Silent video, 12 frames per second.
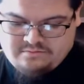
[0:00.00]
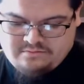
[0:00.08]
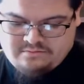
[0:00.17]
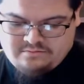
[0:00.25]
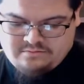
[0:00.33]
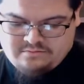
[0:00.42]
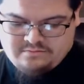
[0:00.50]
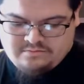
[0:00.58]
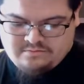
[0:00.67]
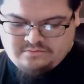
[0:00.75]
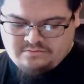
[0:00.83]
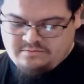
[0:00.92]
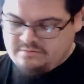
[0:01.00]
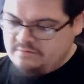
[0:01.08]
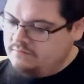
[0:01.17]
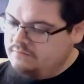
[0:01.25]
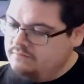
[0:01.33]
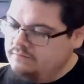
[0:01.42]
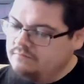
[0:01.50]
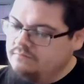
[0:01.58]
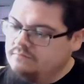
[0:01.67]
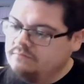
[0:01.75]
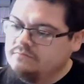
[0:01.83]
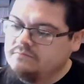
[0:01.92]

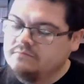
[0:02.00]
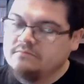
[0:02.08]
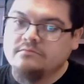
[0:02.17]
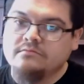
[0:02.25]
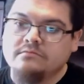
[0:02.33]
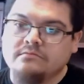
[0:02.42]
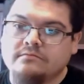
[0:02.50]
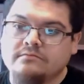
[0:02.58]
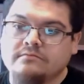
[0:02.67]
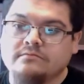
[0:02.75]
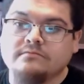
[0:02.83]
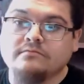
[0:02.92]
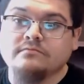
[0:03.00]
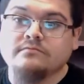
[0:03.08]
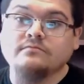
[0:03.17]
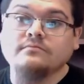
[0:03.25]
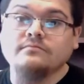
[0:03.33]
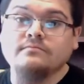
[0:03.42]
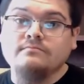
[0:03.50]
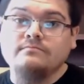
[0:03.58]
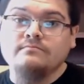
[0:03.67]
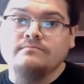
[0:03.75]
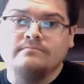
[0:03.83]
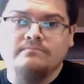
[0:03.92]

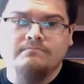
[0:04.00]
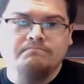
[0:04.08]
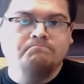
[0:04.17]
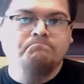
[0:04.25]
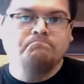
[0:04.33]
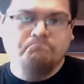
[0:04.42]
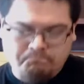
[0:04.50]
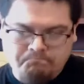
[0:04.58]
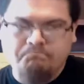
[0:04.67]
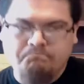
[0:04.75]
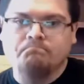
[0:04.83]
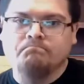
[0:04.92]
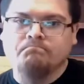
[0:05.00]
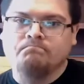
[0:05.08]
This person isn't speaking.